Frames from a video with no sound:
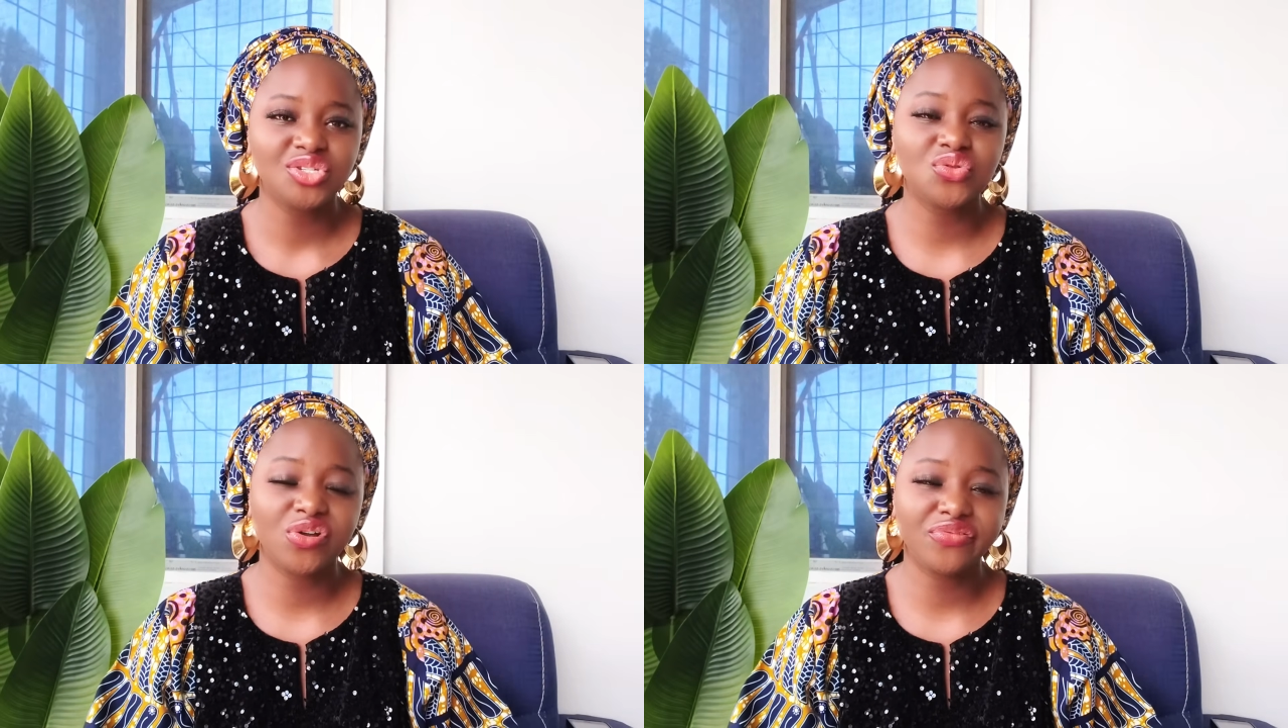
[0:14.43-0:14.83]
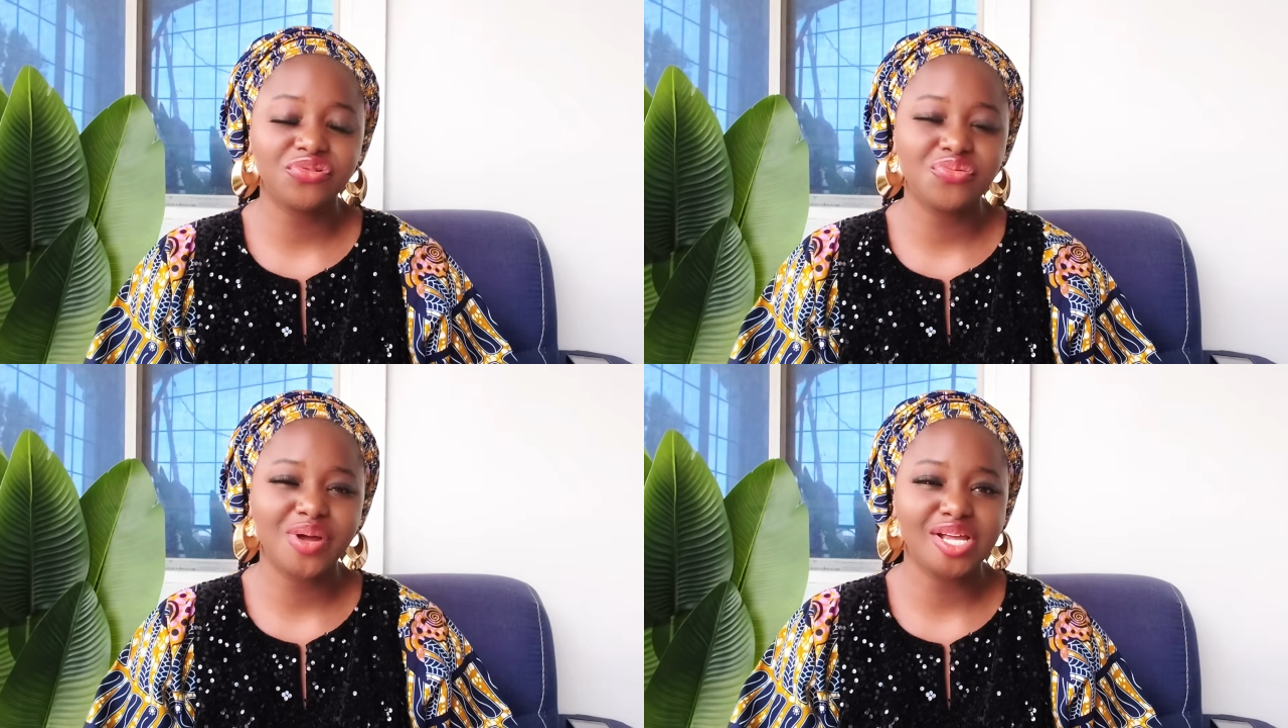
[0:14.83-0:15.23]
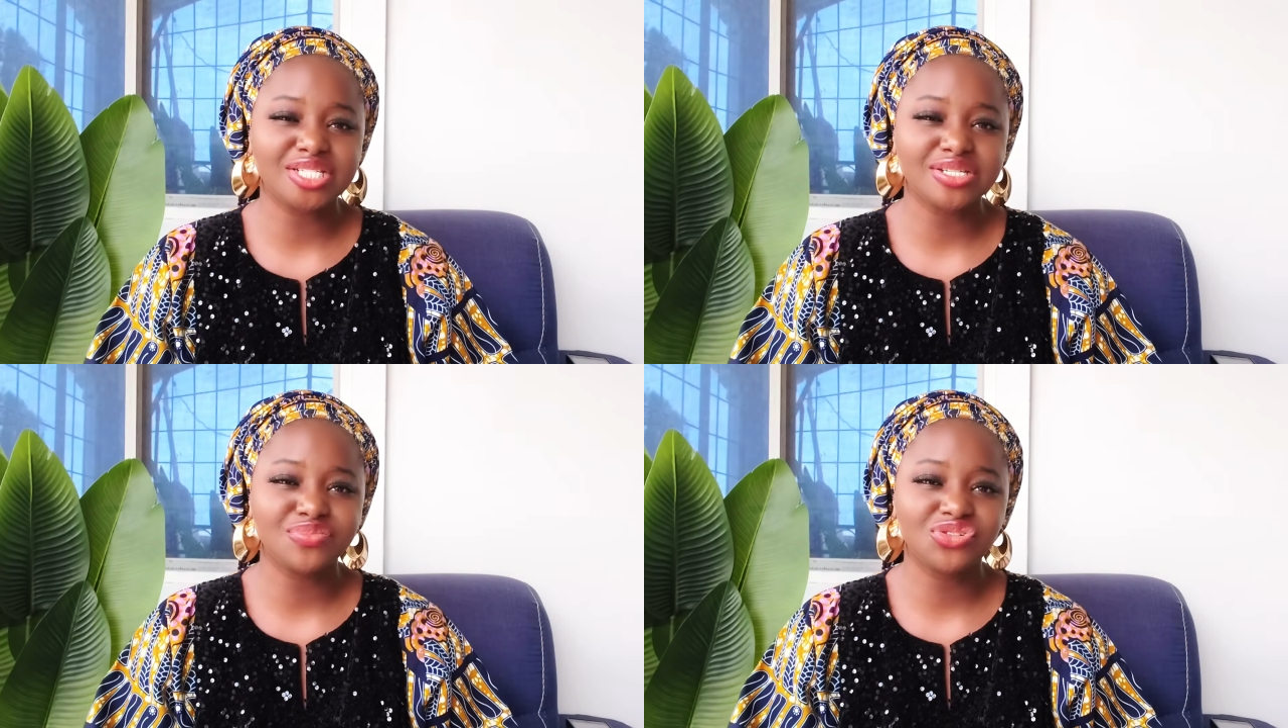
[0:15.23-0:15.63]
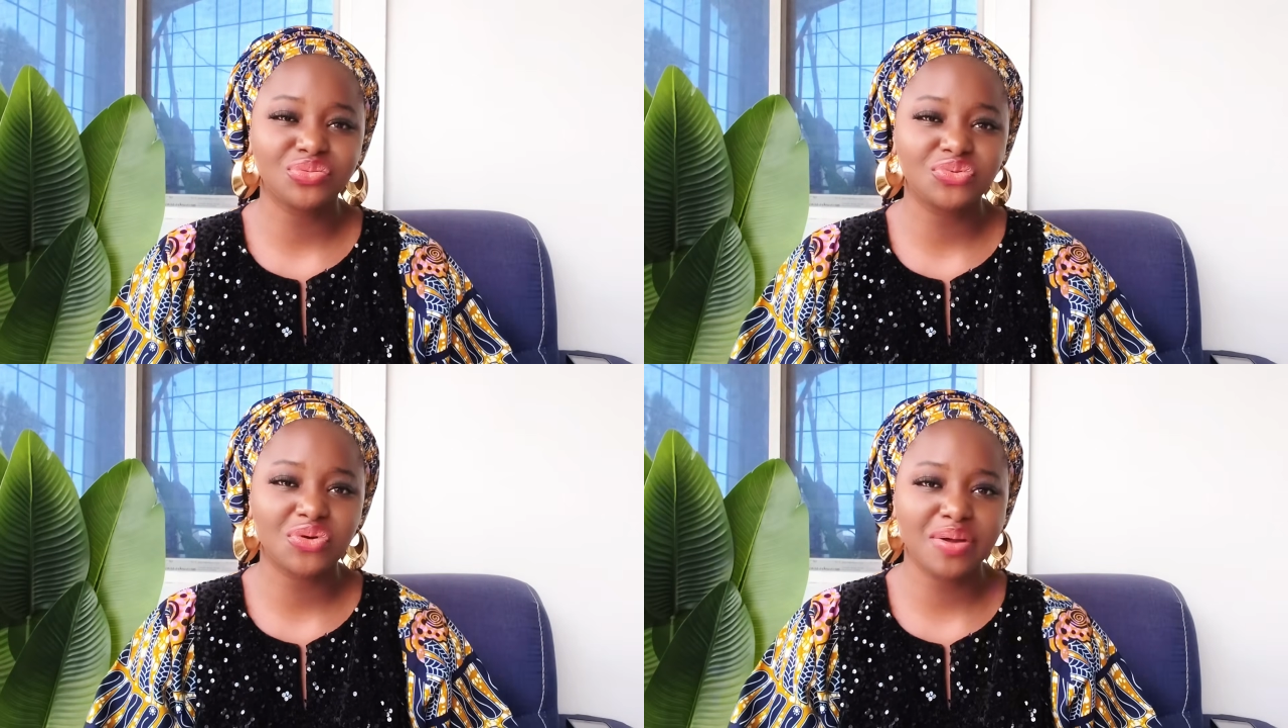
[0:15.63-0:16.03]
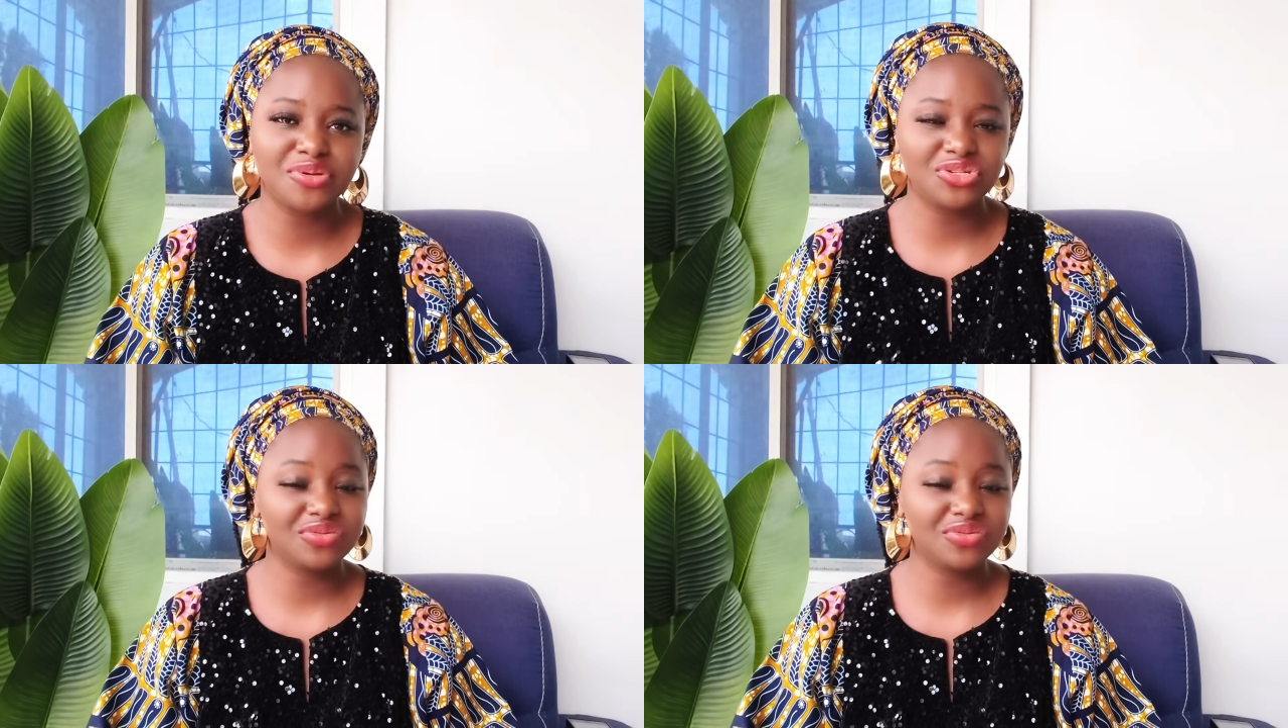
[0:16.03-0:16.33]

to all of you, my esteemed subscribers.